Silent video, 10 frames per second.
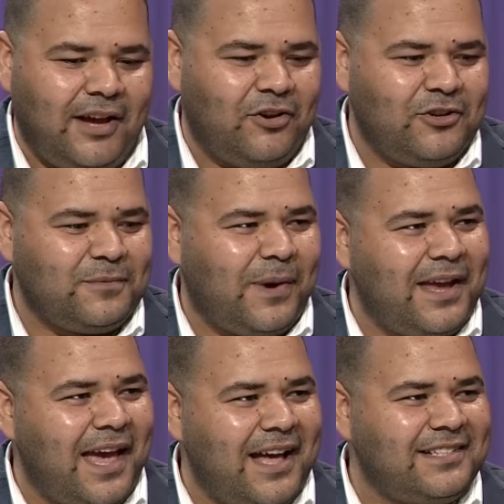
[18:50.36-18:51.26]
I rose my
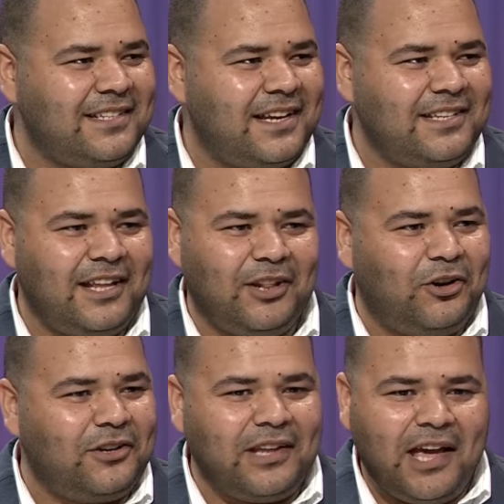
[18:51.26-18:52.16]
hands and I said,
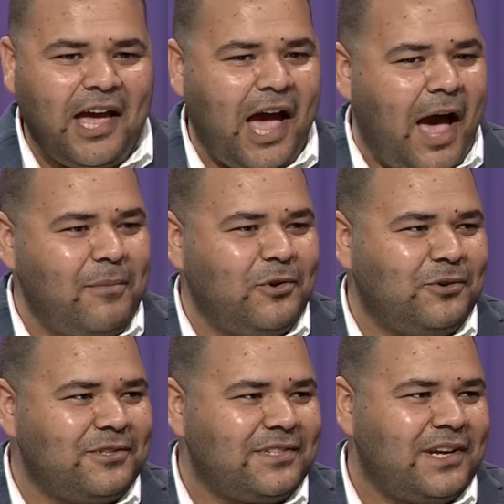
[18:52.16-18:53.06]
Lord, I'm
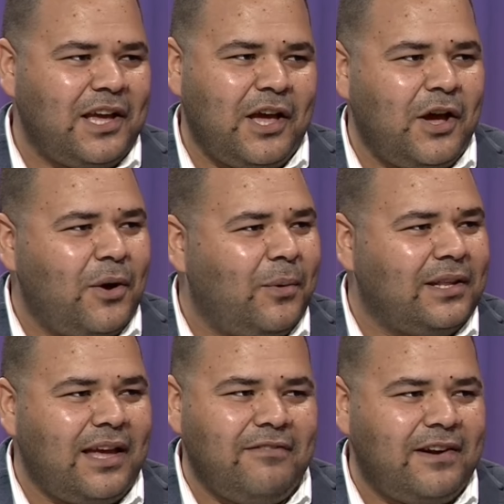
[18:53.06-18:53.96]
yours.
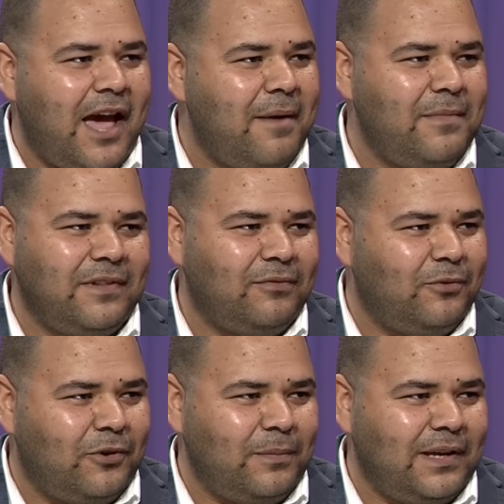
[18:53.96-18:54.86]
Whatever happened
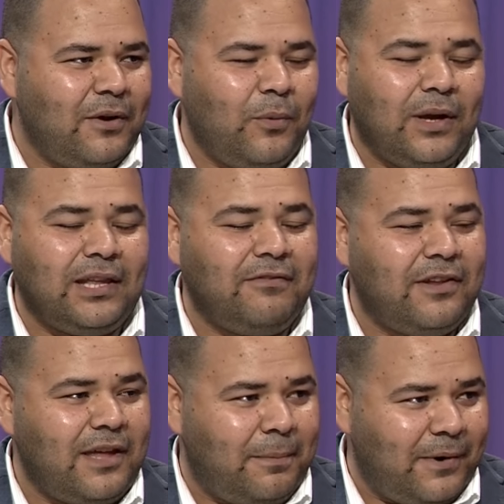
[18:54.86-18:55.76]
for me, whatever
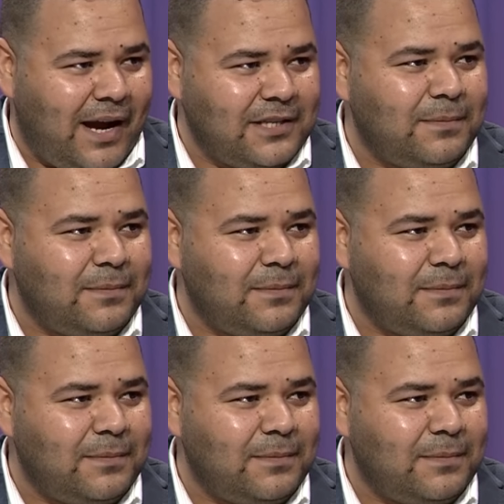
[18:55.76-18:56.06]
the price,